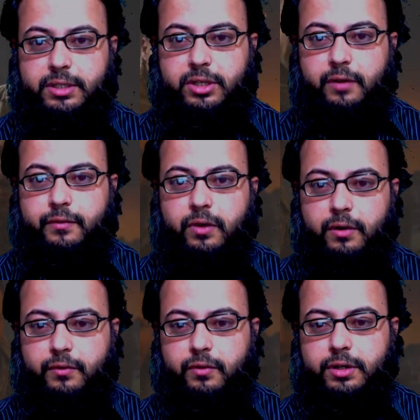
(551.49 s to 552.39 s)
Of
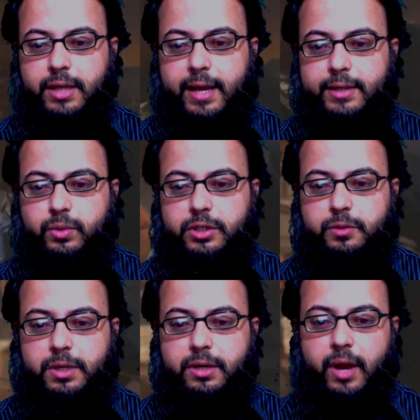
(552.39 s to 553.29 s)
course, as we
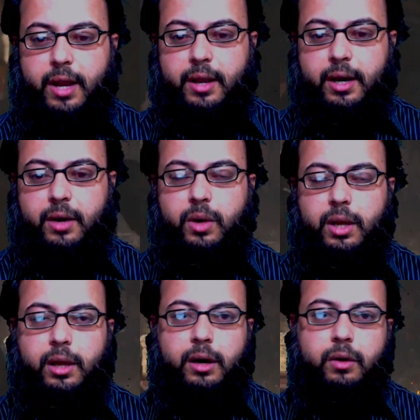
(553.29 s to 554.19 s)
speak right now,
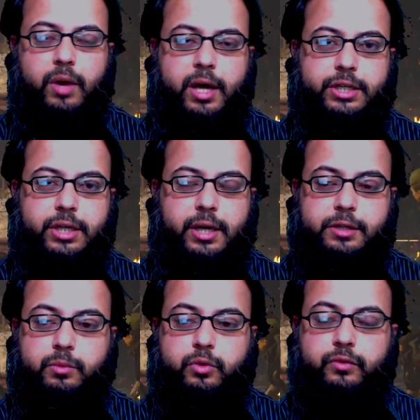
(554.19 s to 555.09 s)
Russia is
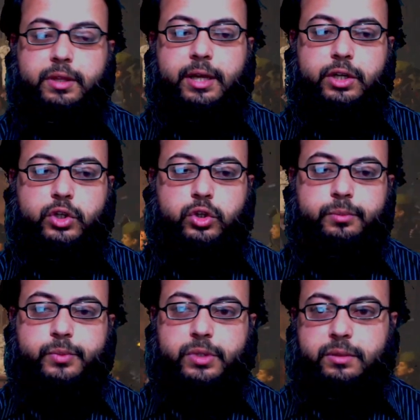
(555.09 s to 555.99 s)
moving their troops.